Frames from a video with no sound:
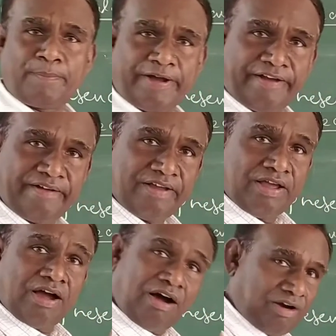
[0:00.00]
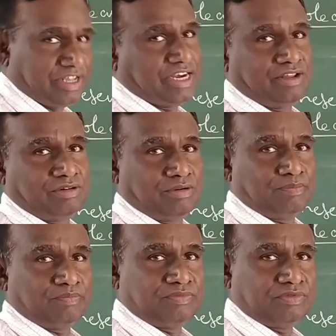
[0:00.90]
Aldehyde
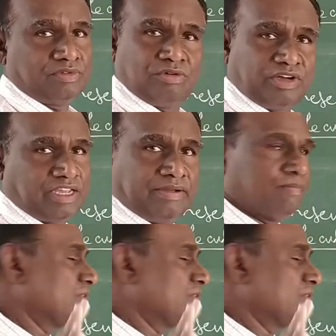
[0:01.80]
group. Okay.